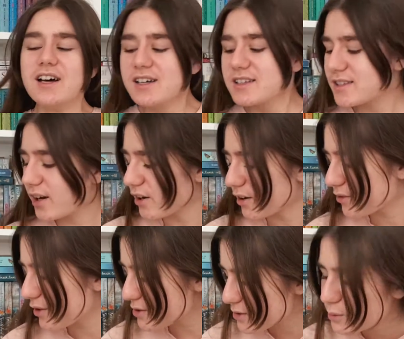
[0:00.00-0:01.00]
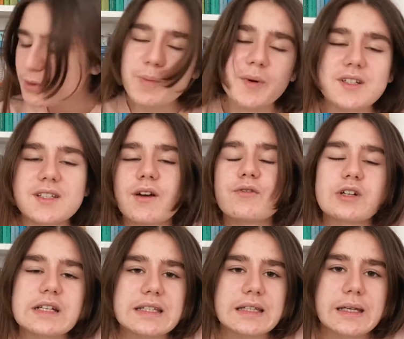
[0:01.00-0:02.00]
So those are all the books that I've
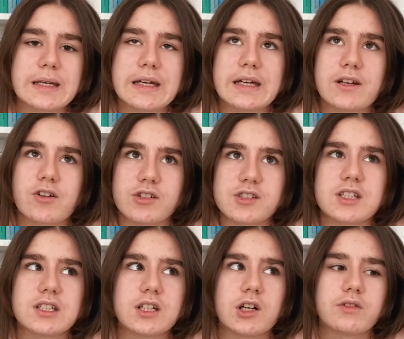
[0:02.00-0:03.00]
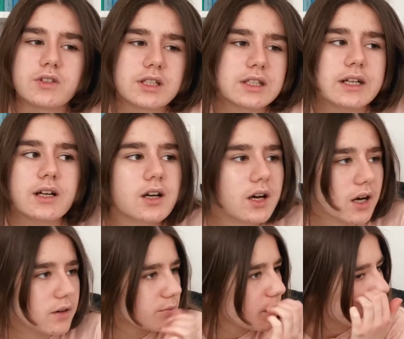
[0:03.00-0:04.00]
recently gotten over the
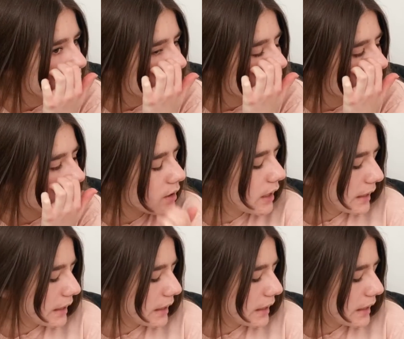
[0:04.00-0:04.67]
kind of month or so.